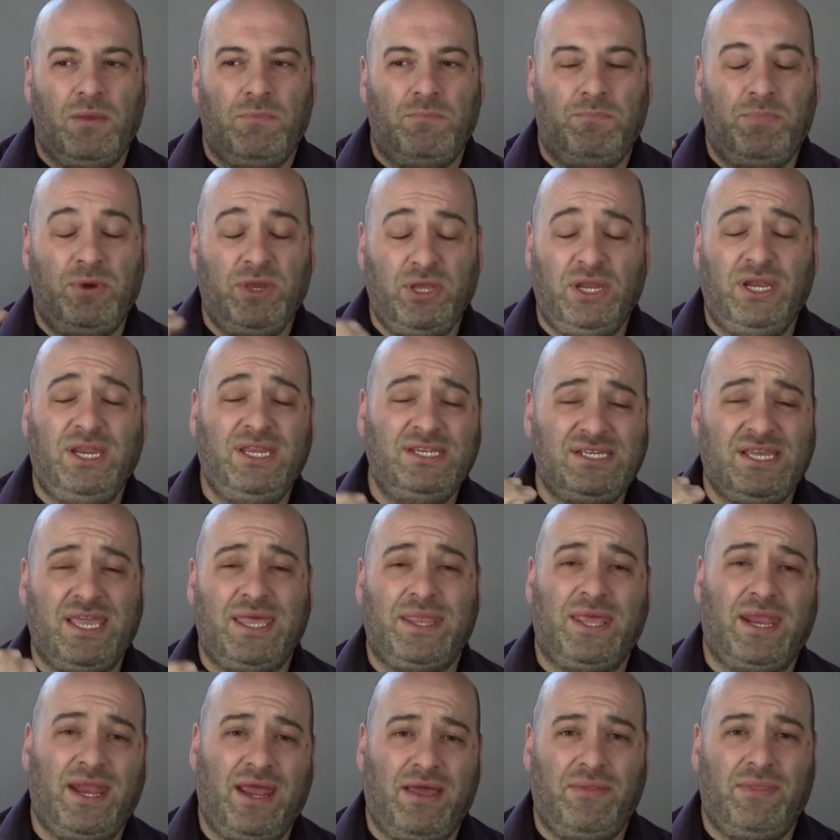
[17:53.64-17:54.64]
But you need to get
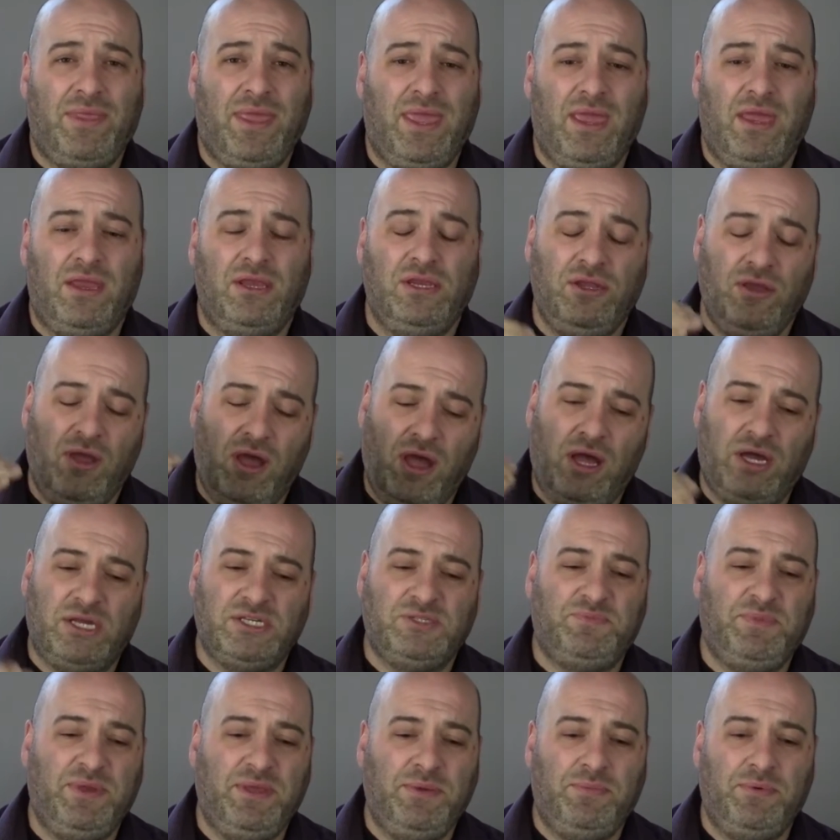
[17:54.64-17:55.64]
that out there. You
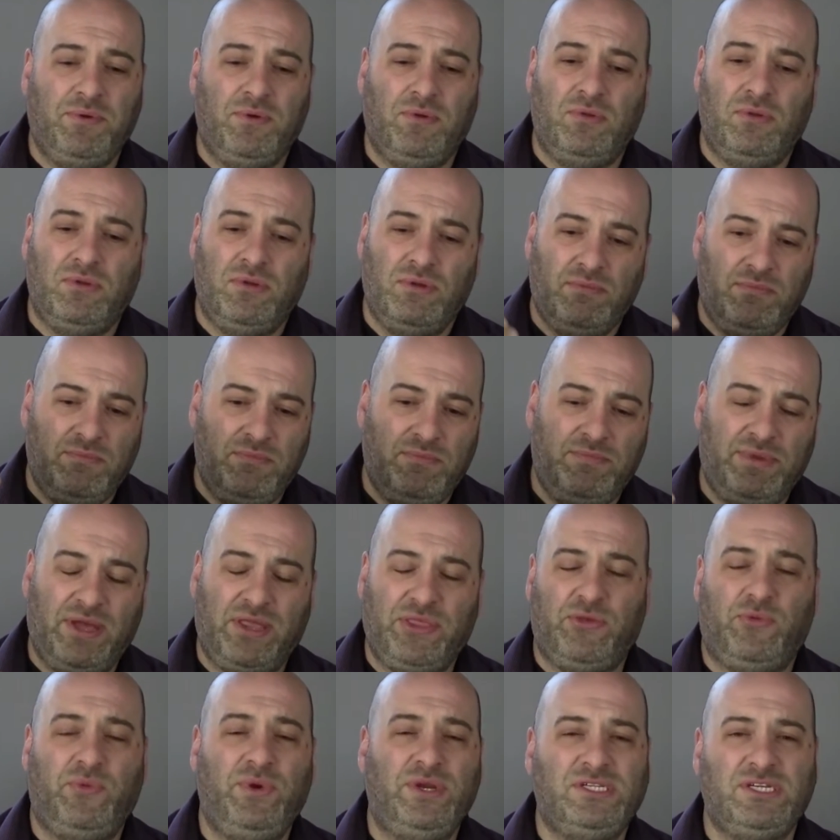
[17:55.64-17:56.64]
ask people
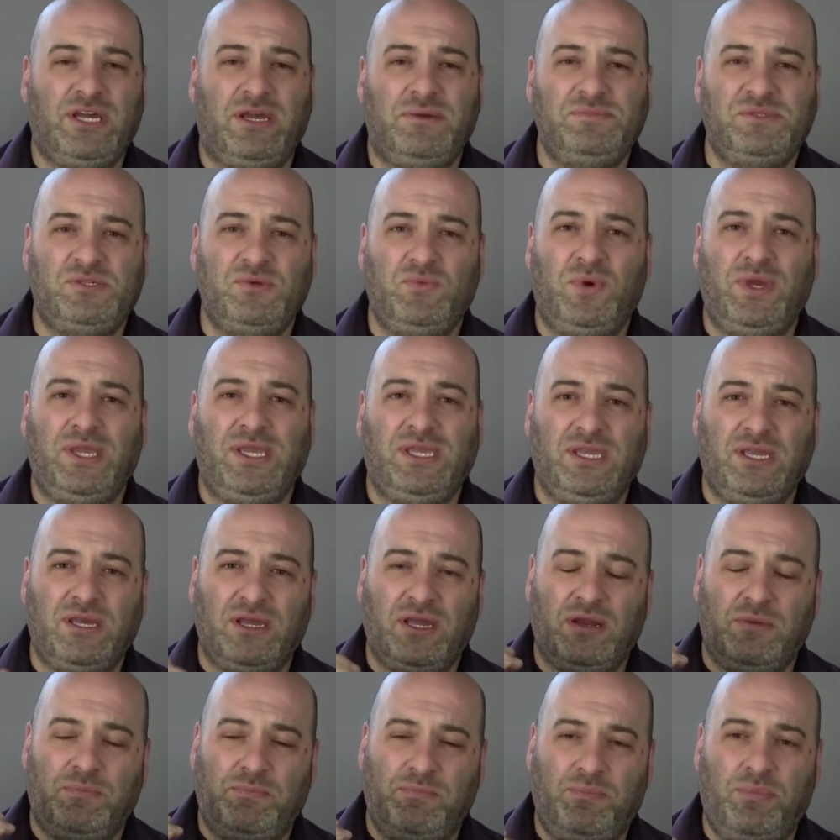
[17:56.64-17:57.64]
about 3 times a week. You're
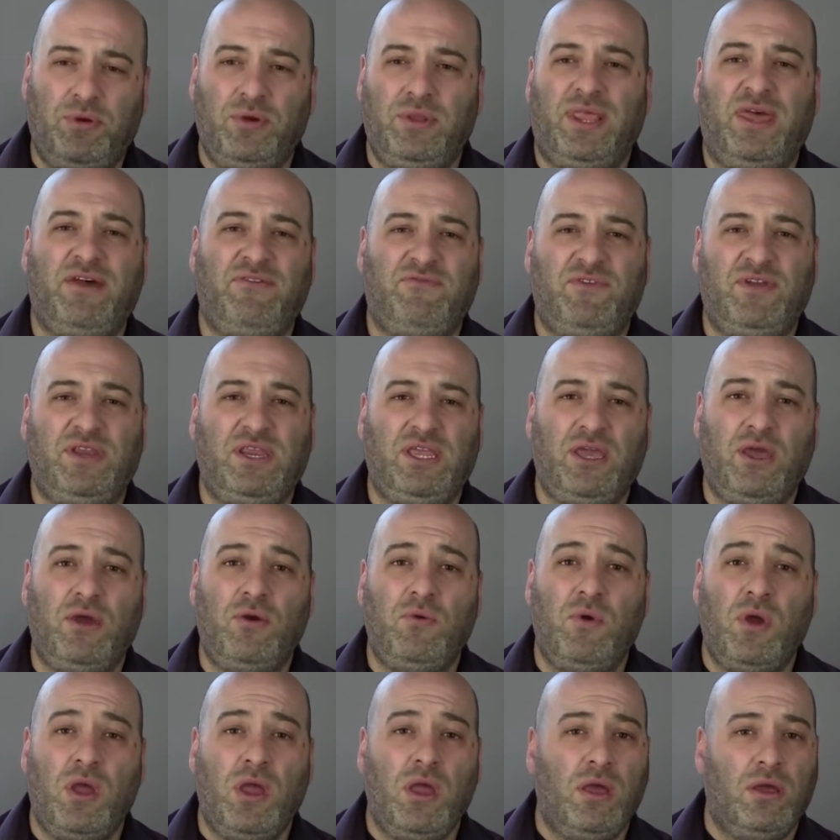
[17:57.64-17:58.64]
going to put that
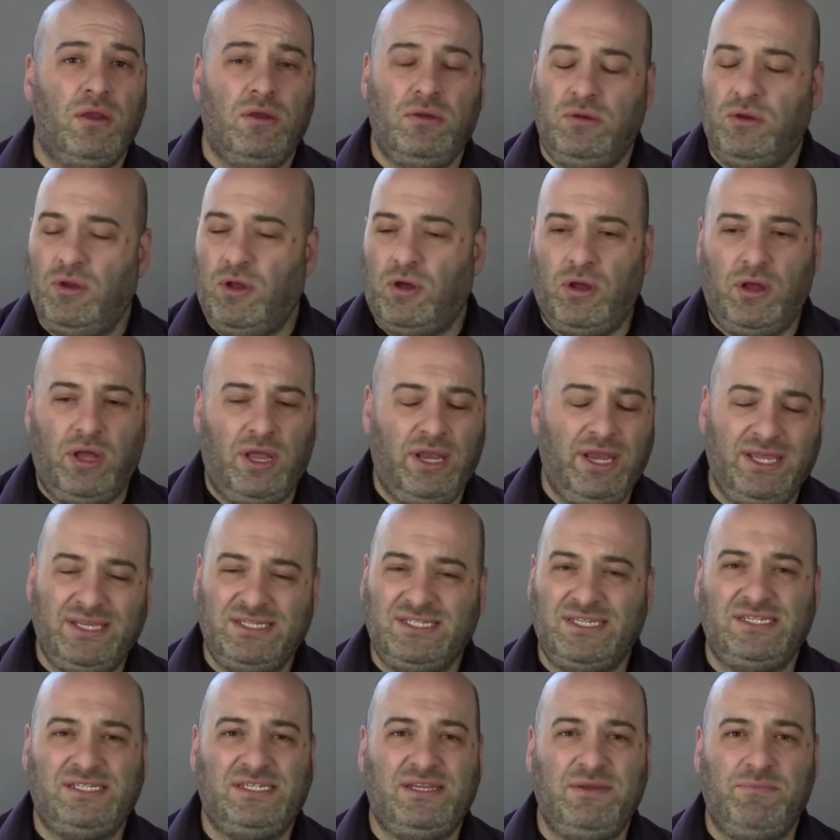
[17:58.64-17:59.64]
video, not an
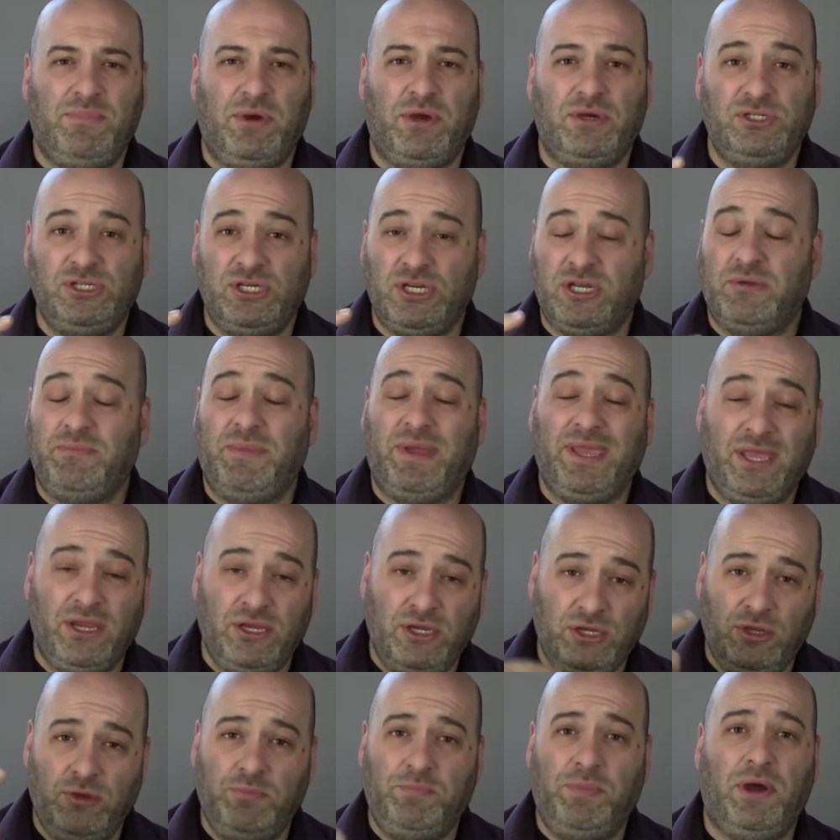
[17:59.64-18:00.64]
existing post, you're going to make a
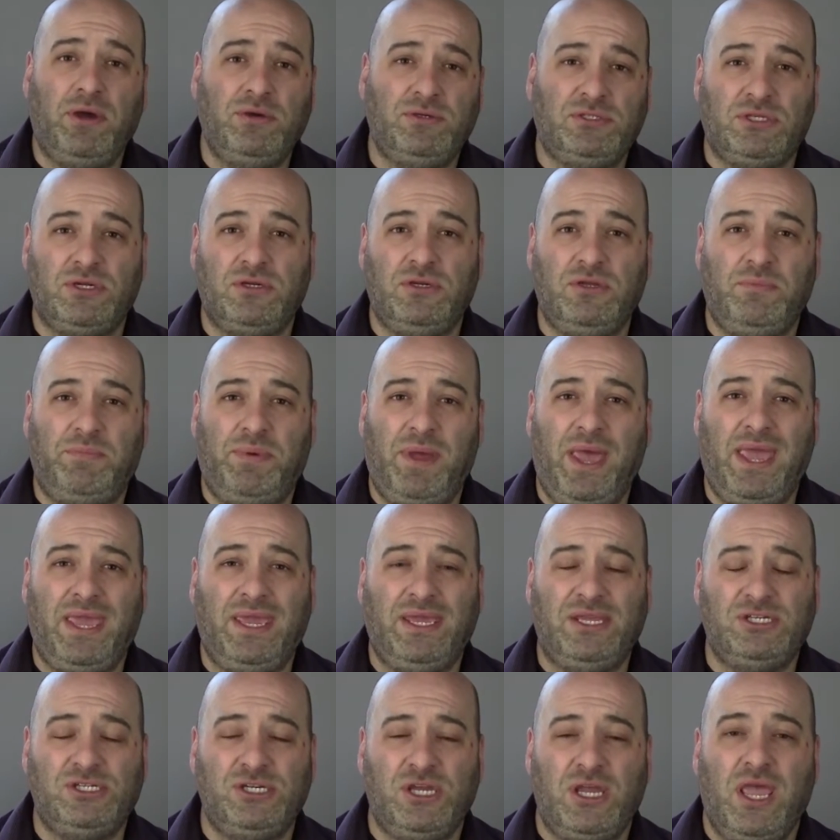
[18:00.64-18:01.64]
new post on your
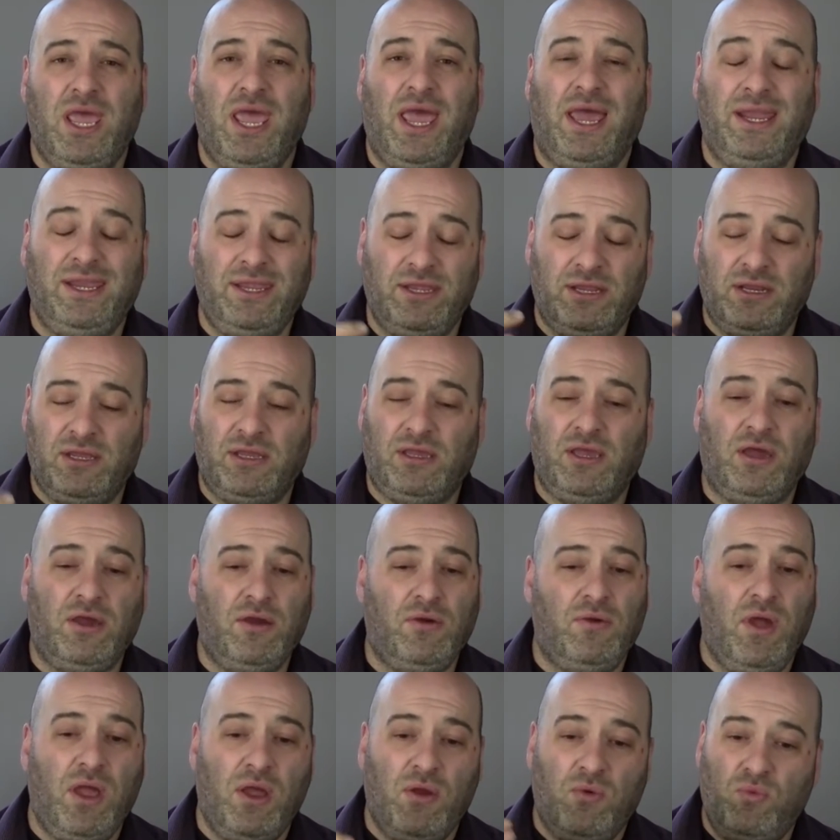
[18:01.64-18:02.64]
page and you're going to
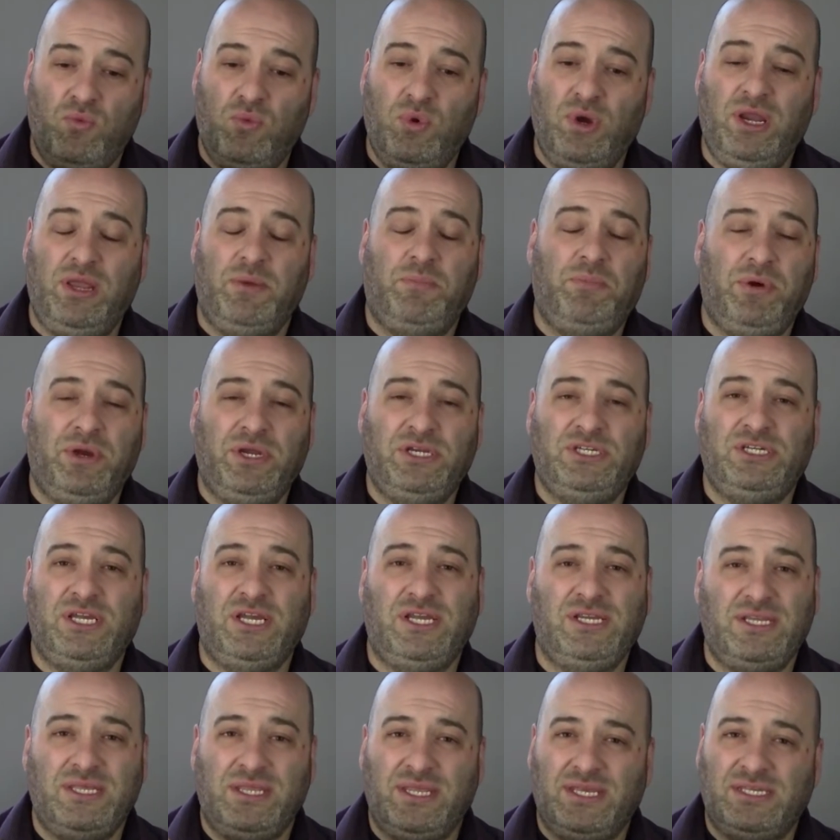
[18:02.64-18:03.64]
go, really appreciate it.